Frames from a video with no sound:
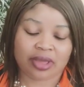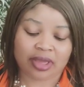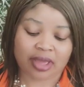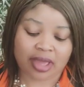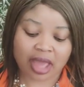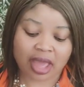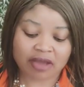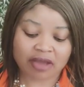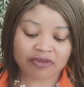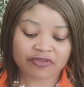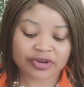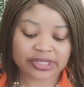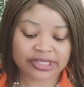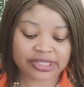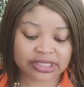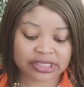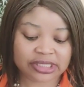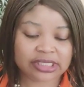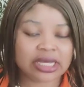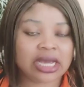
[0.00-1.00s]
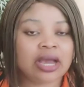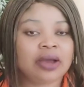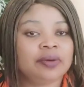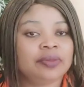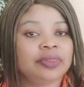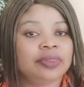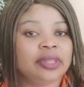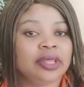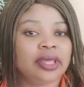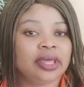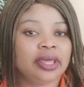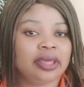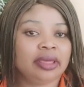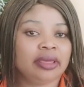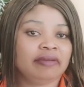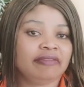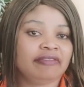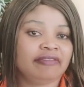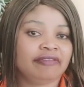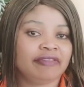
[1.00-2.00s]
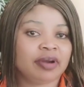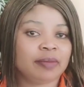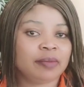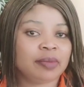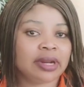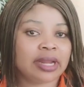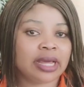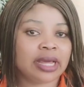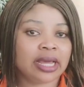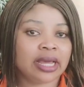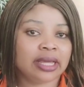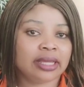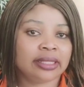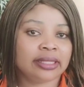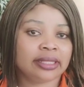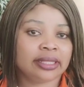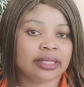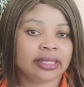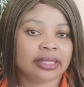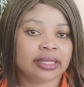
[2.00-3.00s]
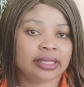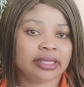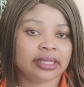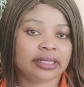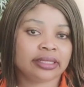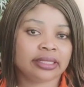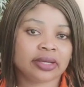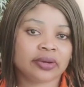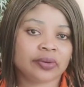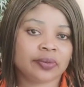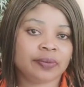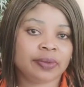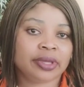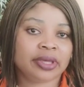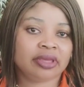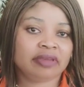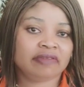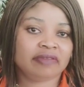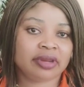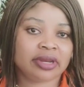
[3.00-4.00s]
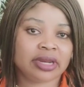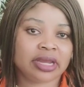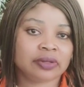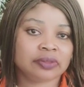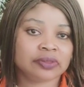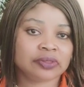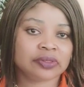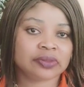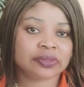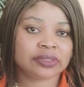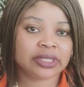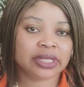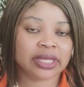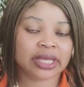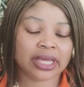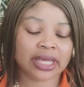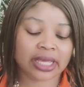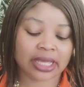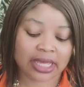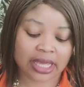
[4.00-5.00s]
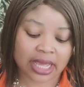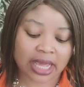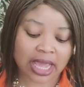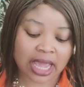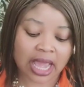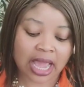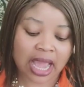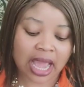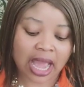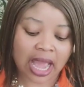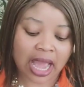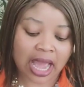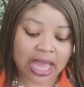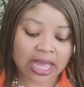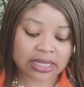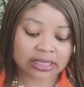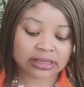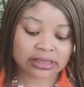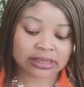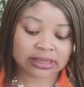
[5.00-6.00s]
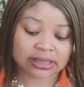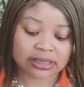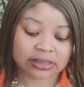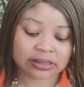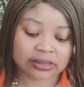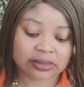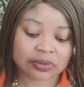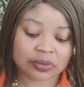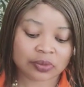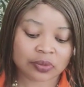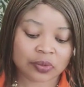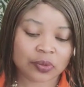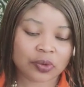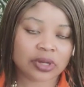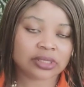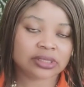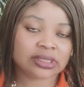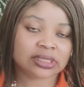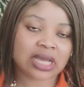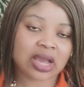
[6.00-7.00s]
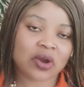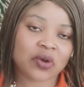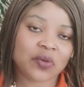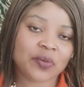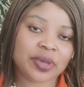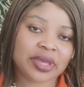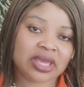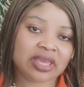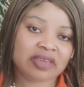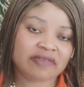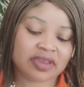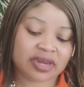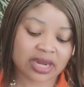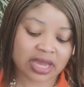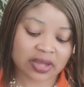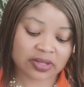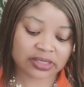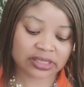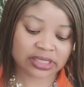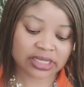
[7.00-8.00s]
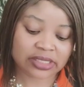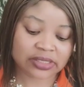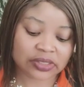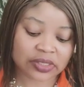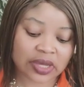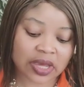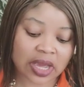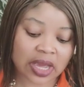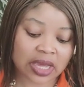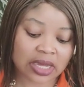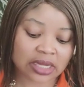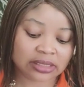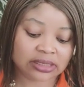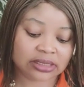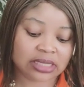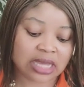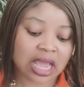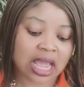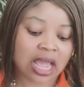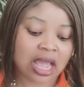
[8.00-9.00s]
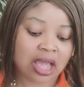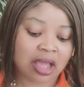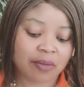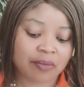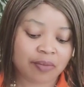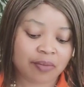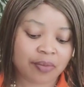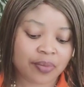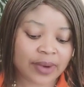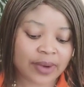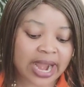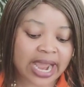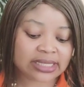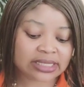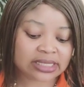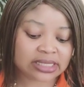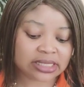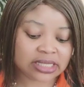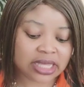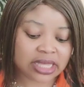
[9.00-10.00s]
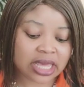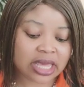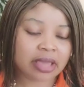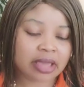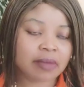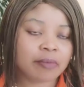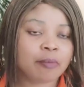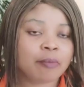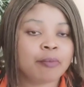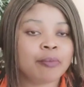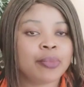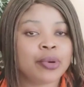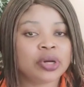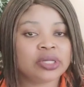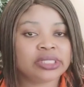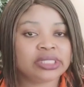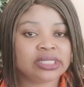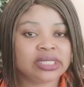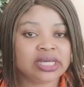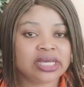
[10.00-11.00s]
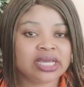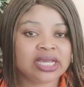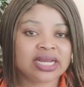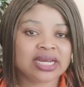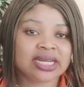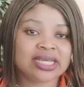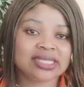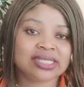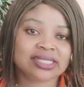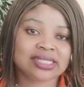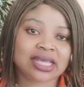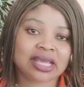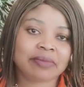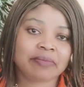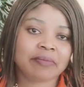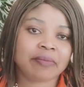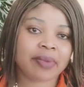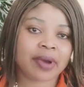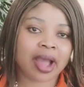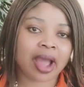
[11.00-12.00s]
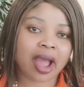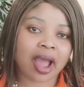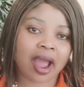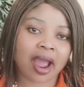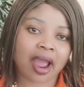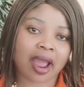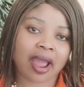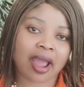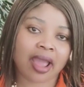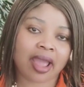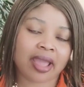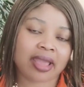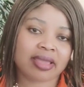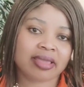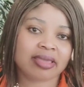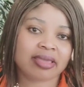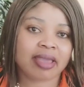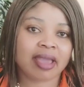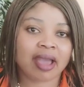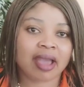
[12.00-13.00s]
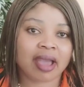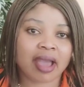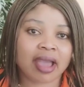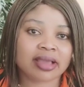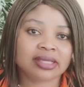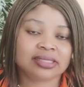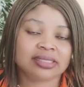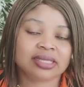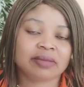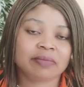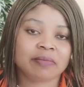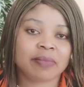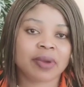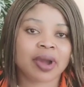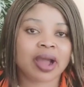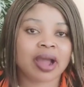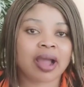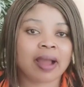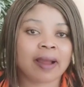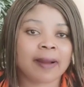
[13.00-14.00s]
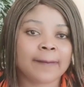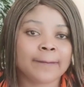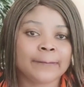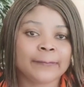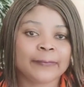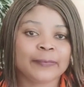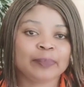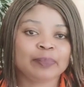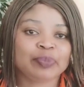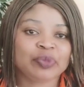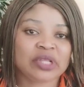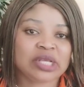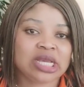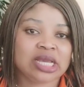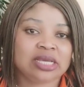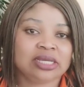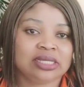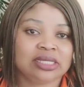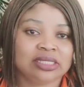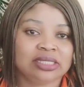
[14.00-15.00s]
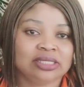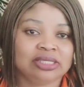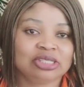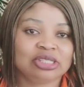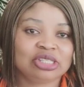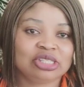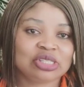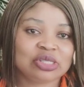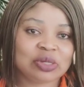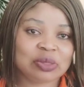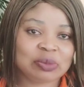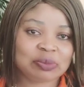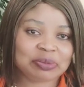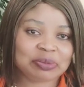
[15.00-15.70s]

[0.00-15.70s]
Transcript: I've written down the formula that I'll be giving out today, and what I'll be giving out is called brightening body cleansing bar. Yeah, it's a bar soap,